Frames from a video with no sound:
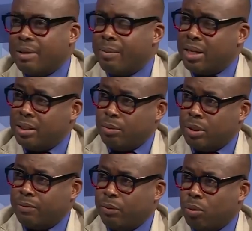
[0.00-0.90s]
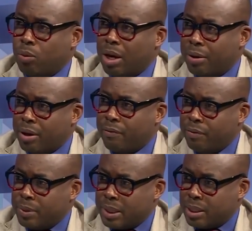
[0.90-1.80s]
the demand was for
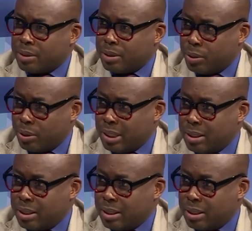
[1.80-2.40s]
$150,000.